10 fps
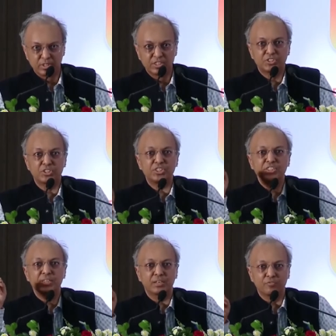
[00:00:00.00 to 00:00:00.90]

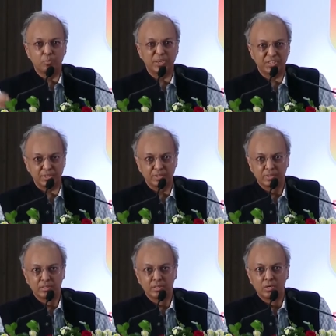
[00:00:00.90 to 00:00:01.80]
strategic information
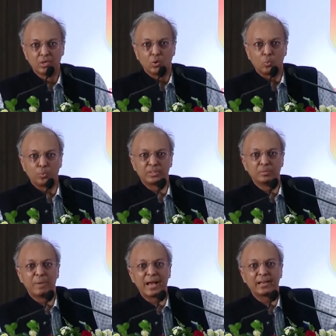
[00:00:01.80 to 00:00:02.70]
with the
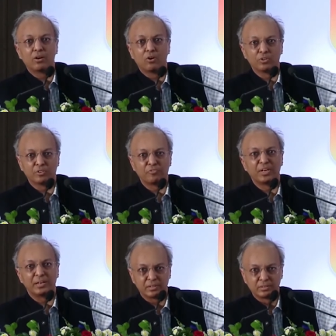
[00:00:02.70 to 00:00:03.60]
man on the
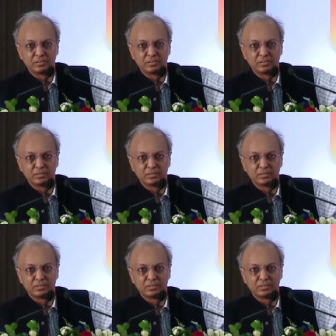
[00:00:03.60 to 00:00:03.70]
field,